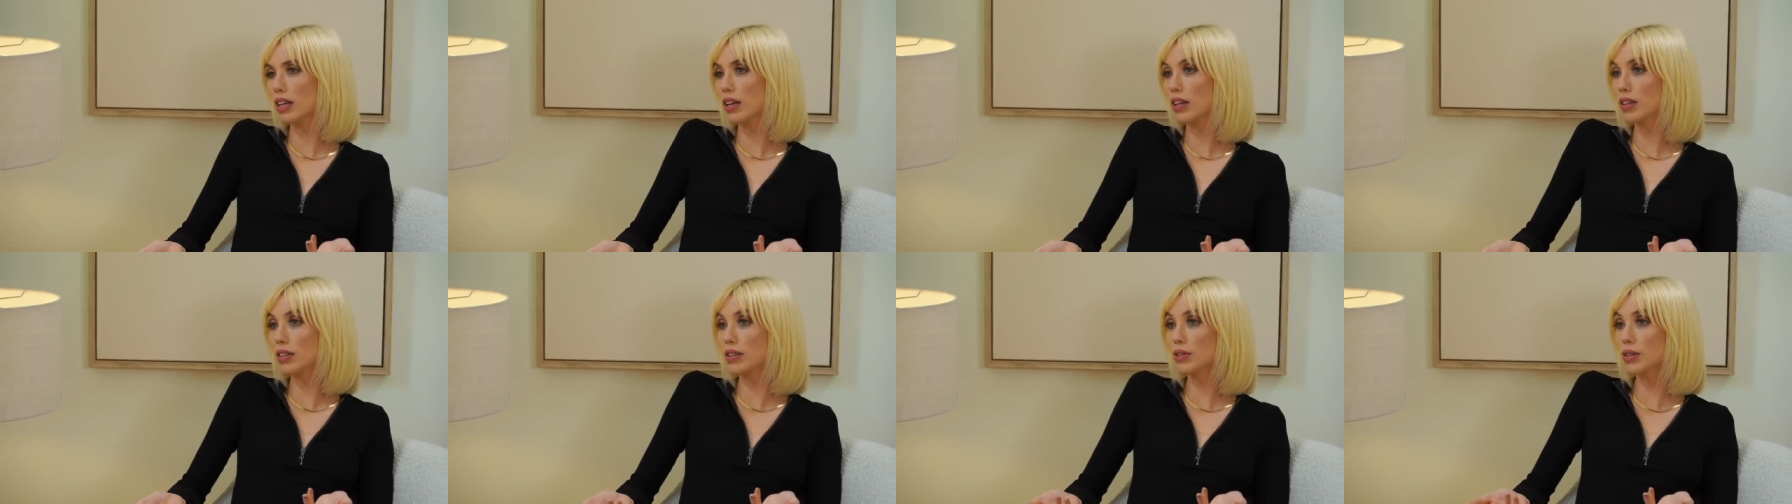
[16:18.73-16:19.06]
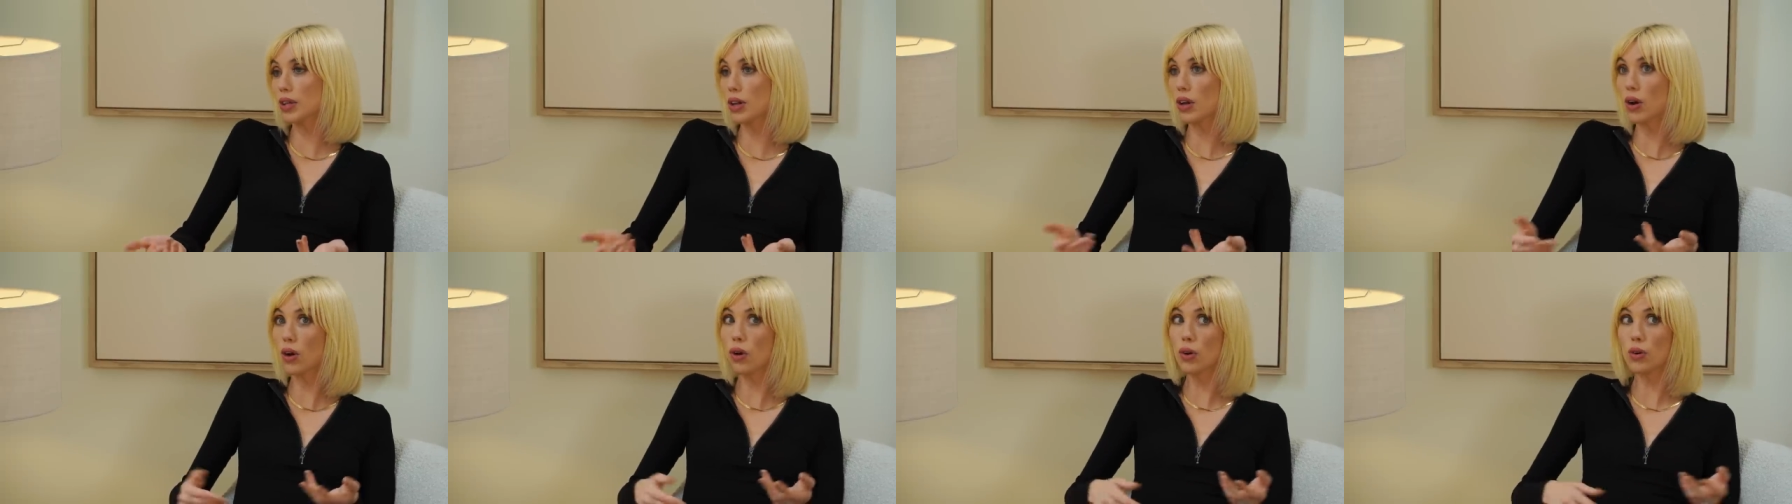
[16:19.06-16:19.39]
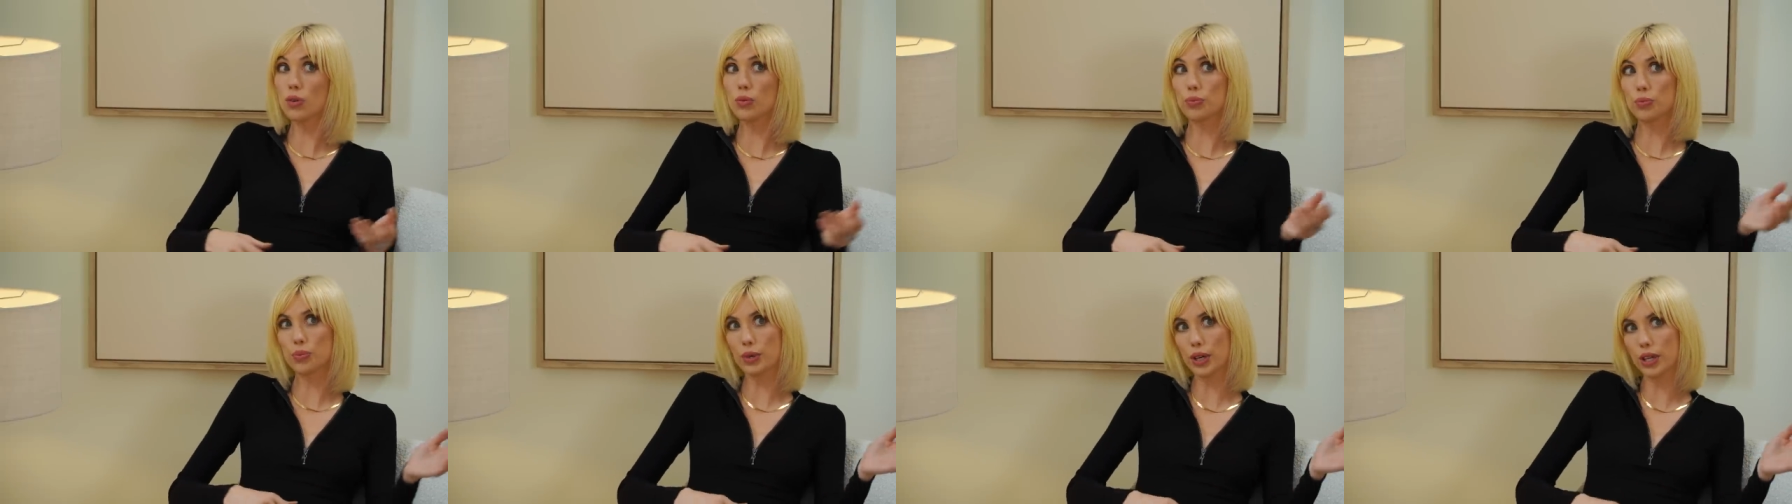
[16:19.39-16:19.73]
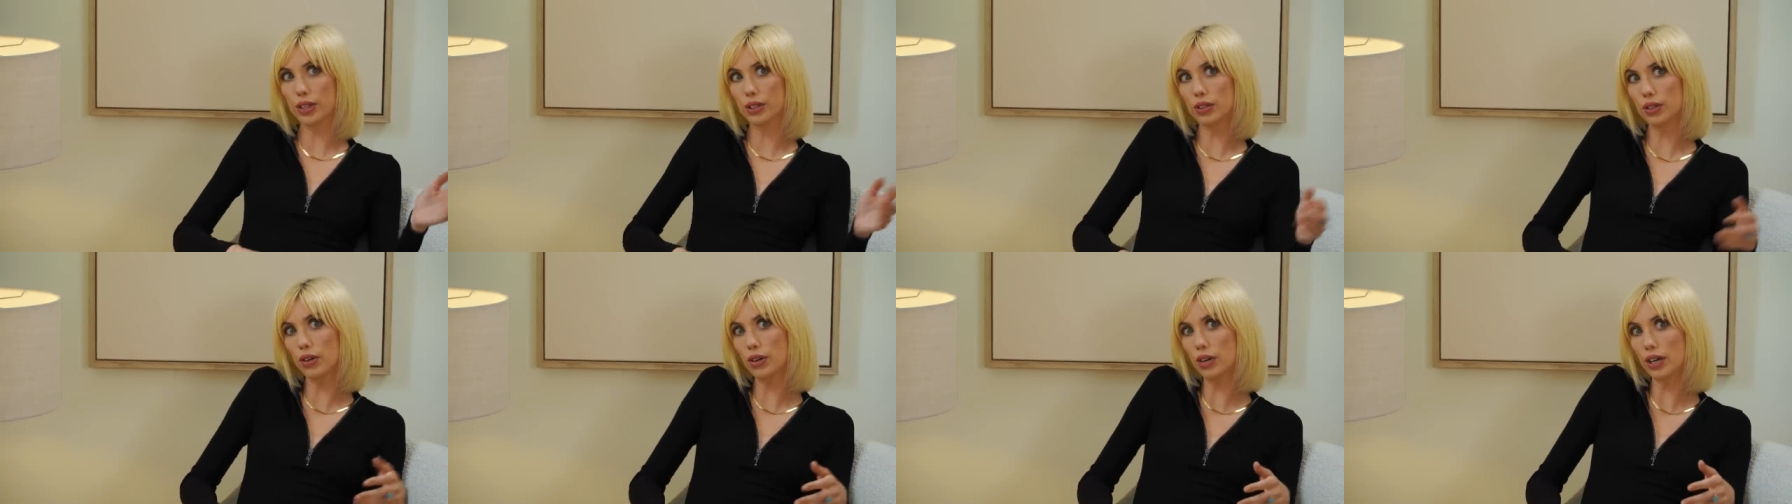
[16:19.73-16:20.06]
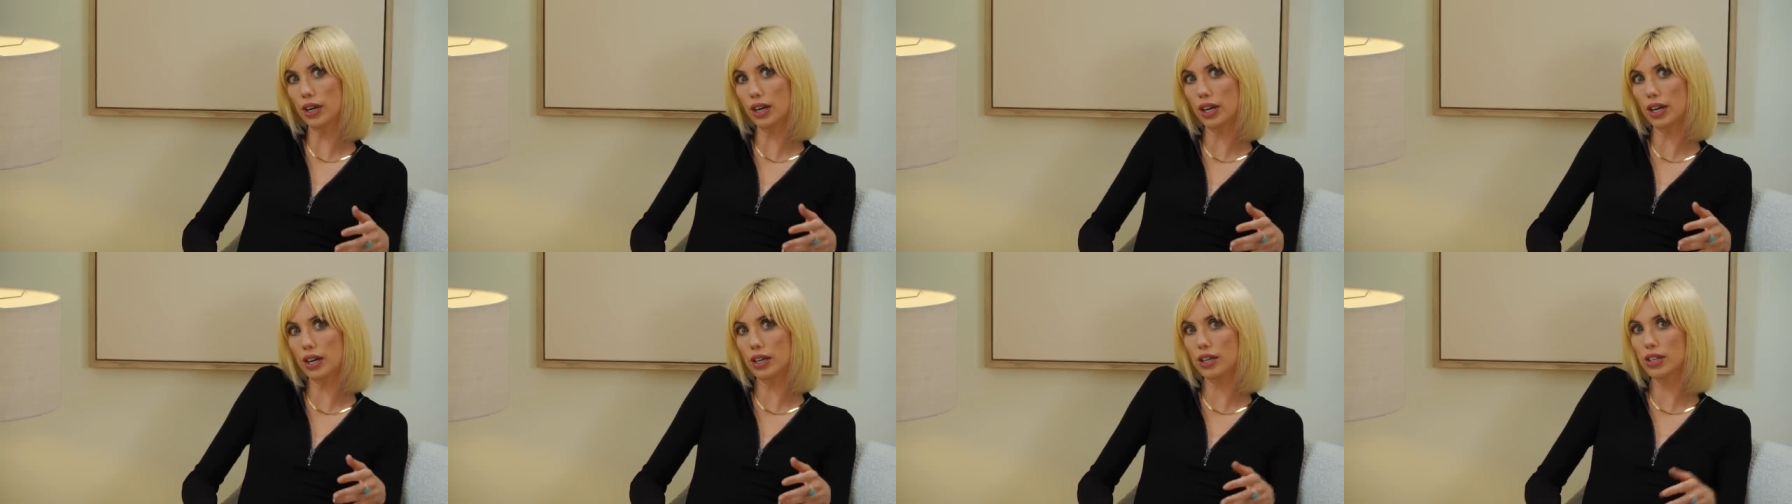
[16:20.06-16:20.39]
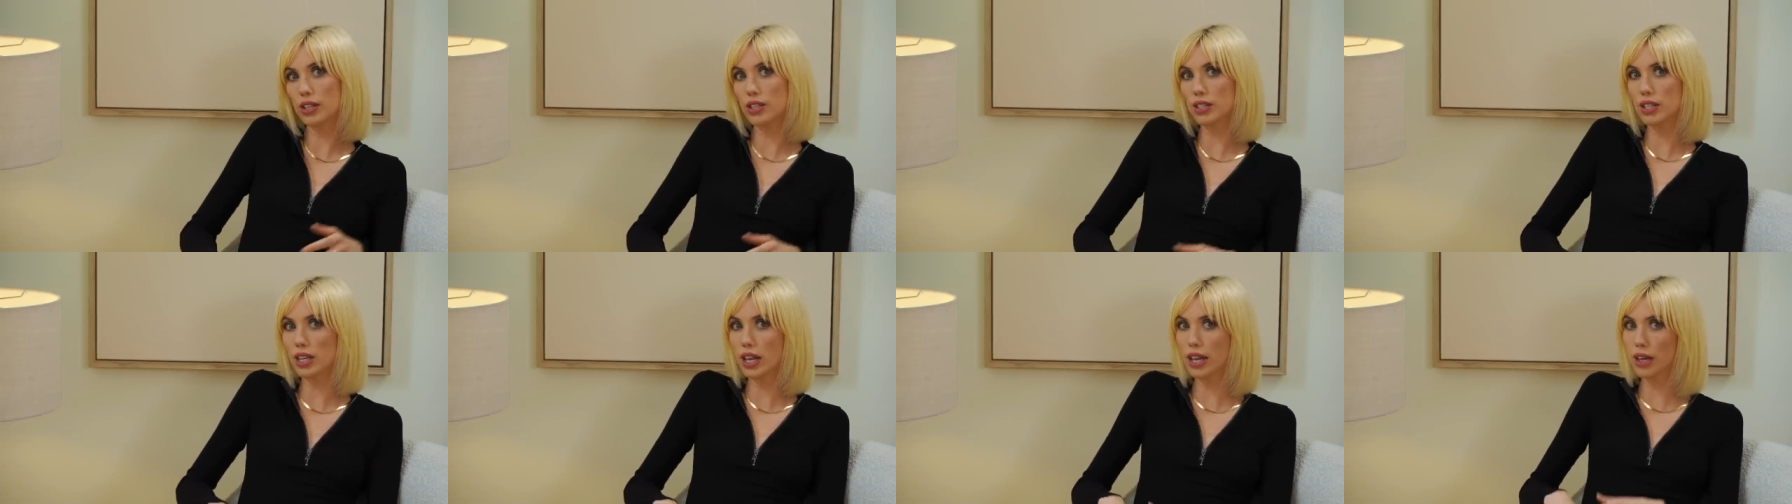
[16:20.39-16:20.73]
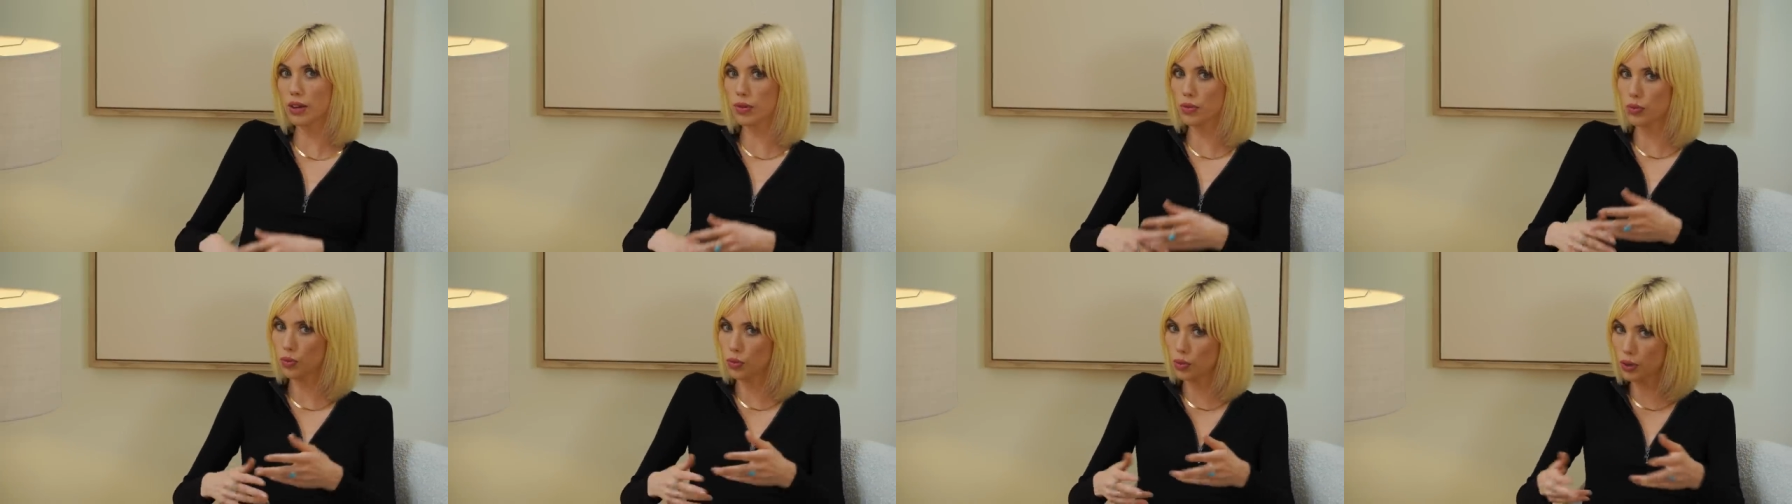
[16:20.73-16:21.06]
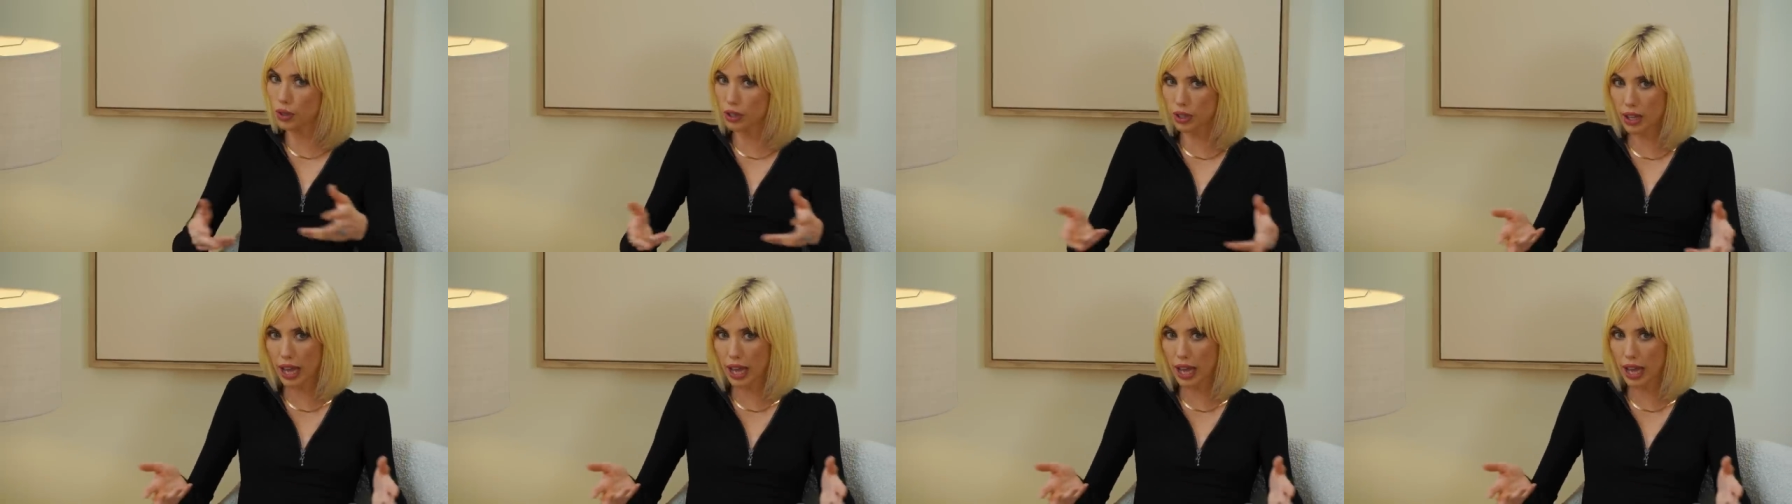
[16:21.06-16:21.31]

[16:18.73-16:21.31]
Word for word: uh, it was like, oh, bring Laura, because like we'll